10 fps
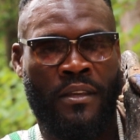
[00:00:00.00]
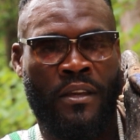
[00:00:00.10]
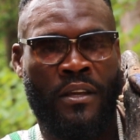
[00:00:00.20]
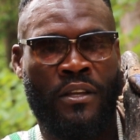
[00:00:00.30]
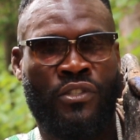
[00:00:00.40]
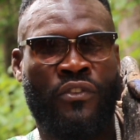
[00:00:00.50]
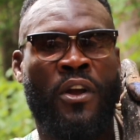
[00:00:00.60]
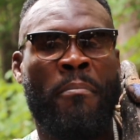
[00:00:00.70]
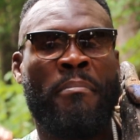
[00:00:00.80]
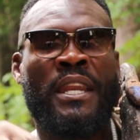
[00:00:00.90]
So there are
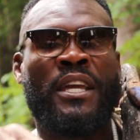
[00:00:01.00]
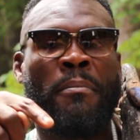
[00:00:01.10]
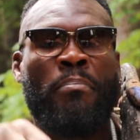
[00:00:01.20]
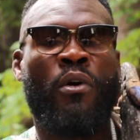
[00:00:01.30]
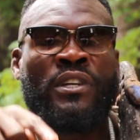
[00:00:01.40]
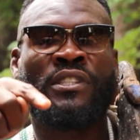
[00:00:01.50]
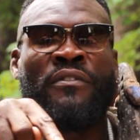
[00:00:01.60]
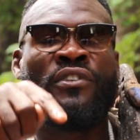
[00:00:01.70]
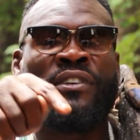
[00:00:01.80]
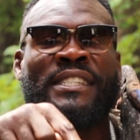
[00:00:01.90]
many components of
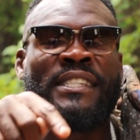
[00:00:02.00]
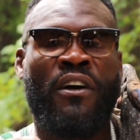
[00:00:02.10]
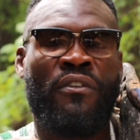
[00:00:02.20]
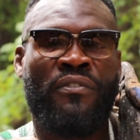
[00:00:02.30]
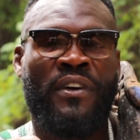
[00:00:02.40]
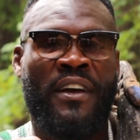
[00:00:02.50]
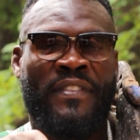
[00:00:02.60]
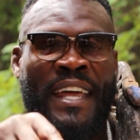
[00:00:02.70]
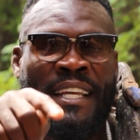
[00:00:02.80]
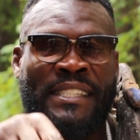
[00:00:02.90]
yourself
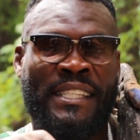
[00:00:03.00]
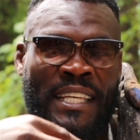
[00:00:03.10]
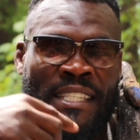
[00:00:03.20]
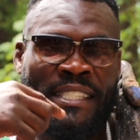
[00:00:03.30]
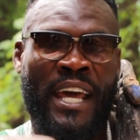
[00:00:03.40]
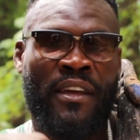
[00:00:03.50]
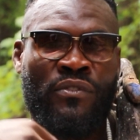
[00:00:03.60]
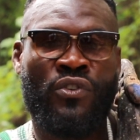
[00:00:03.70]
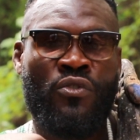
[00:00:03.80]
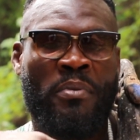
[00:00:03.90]
that exist inside of
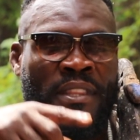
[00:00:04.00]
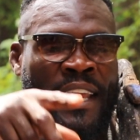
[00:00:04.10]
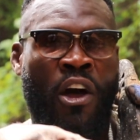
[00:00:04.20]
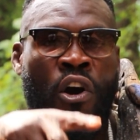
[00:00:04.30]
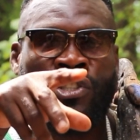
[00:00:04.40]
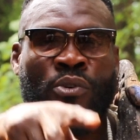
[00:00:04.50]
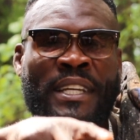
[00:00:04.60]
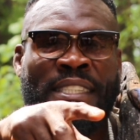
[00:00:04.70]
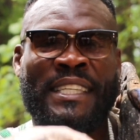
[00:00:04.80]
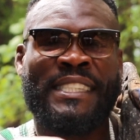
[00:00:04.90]
you, but then also
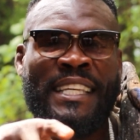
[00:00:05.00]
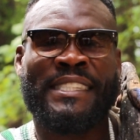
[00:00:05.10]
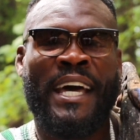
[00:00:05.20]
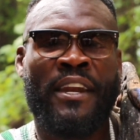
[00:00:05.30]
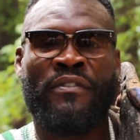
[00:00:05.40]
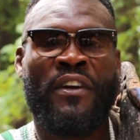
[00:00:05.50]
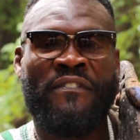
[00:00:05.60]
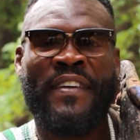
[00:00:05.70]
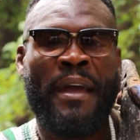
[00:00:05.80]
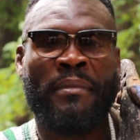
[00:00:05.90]
exist inside of your
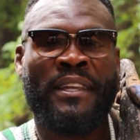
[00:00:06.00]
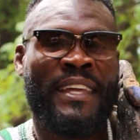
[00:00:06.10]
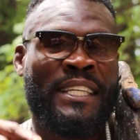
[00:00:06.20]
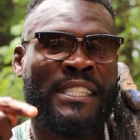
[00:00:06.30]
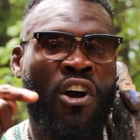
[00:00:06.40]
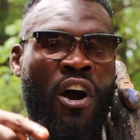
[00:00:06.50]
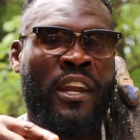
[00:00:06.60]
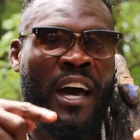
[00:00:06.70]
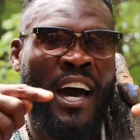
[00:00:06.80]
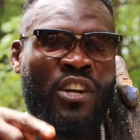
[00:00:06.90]
family that has gone
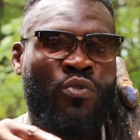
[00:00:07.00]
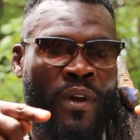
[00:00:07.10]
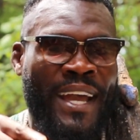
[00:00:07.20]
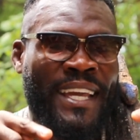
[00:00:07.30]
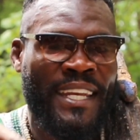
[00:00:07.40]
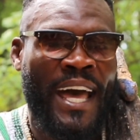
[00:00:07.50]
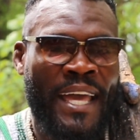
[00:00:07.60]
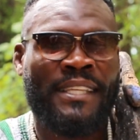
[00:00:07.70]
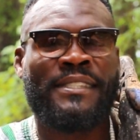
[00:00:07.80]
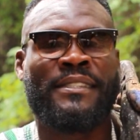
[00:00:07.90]

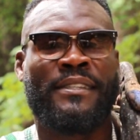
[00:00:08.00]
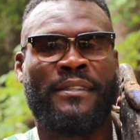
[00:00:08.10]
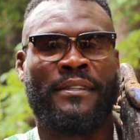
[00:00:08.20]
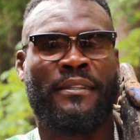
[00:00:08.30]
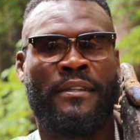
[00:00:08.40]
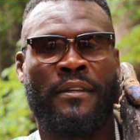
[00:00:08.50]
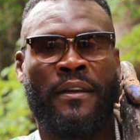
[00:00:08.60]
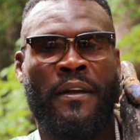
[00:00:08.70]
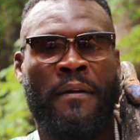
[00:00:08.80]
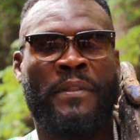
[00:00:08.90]
unrecognized.
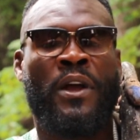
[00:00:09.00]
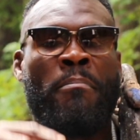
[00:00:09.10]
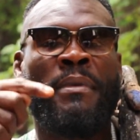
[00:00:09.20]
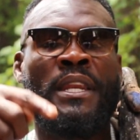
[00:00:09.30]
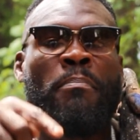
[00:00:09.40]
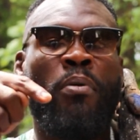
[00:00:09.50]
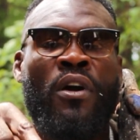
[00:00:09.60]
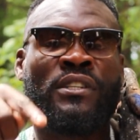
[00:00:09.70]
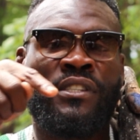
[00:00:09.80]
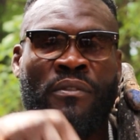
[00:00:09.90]
There are many
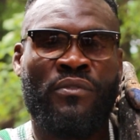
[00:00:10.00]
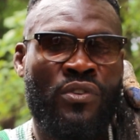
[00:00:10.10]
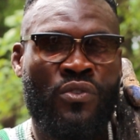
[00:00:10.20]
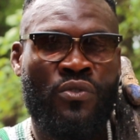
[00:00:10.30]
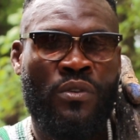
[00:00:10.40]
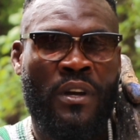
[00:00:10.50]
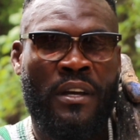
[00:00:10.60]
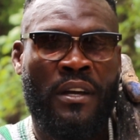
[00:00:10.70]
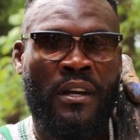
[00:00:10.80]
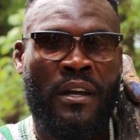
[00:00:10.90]
parts of you
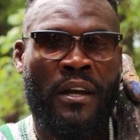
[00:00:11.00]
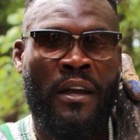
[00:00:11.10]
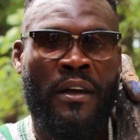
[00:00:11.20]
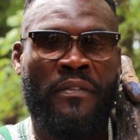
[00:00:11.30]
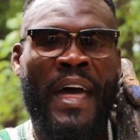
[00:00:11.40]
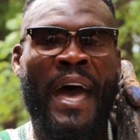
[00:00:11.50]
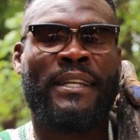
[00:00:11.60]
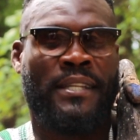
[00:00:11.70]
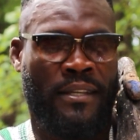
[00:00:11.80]
that